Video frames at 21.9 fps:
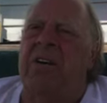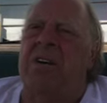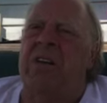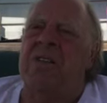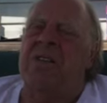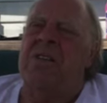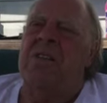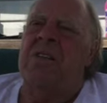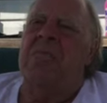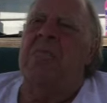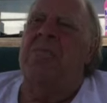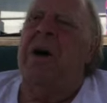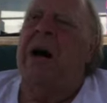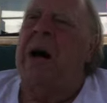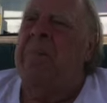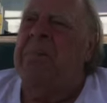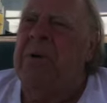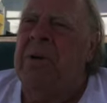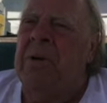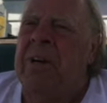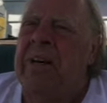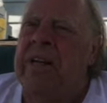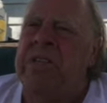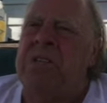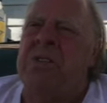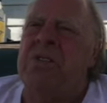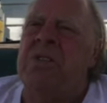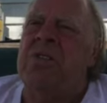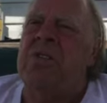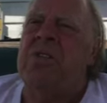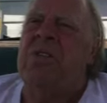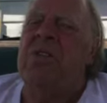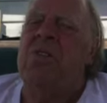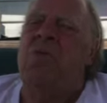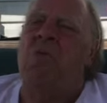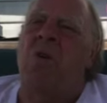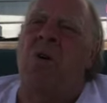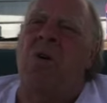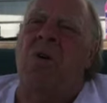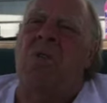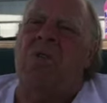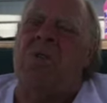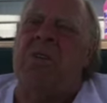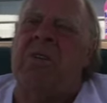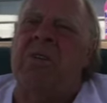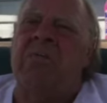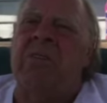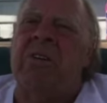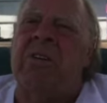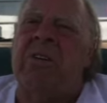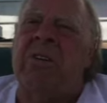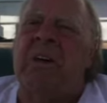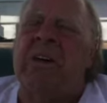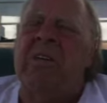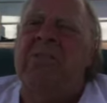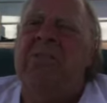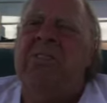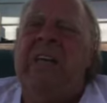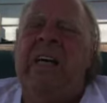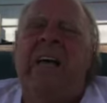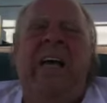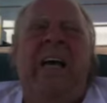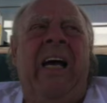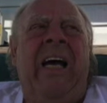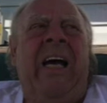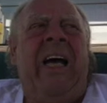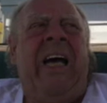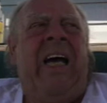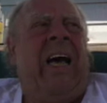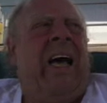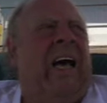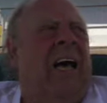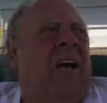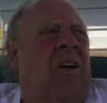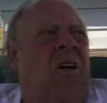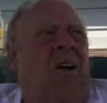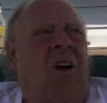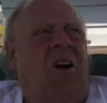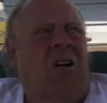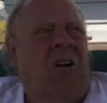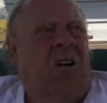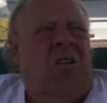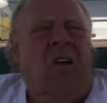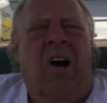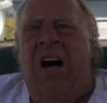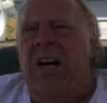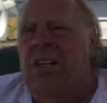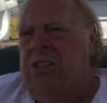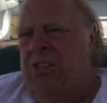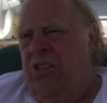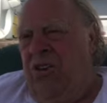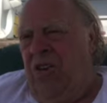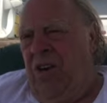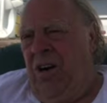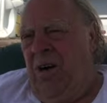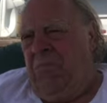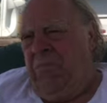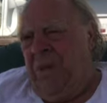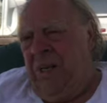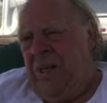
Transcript: because of the populations and the wars and everything, and all across Europe.